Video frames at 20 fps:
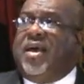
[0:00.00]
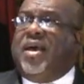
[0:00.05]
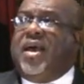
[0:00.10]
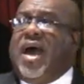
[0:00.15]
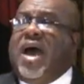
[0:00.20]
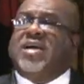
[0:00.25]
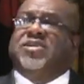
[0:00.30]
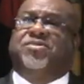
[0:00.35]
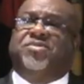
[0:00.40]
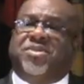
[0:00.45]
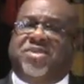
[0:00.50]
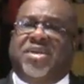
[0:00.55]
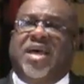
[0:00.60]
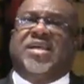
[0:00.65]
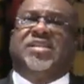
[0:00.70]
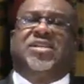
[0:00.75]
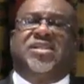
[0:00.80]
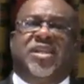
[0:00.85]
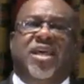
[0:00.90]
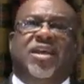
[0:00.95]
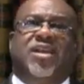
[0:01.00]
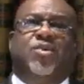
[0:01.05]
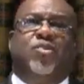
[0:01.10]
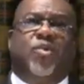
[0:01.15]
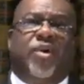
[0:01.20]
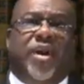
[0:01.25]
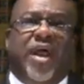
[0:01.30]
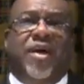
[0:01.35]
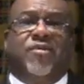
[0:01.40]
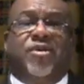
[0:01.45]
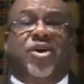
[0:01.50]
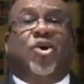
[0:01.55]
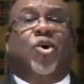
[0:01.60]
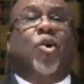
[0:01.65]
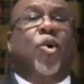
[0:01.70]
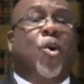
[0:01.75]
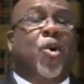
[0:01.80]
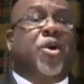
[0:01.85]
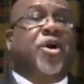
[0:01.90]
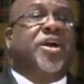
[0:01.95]
actually it was 1981, I
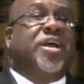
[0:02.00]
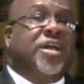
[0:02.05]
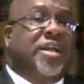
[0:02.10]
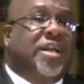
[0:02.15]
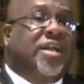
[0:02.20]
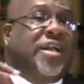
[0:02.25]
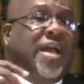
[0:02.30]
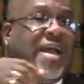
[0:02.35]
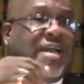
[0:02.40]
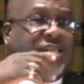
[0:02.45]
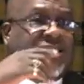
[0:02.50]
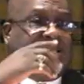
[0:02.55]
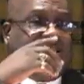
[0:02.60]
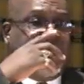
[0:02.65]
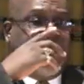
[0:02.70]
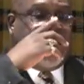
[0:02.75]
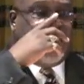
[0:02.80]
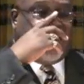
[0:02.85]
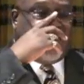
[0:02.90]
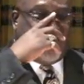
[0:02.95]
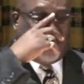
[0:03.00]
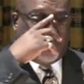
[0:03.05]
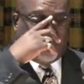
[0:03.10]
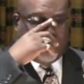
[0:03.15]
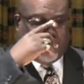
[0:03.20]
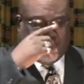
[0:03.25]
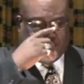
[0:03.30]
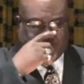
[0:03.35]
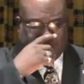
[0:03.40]
recorded it in 1982.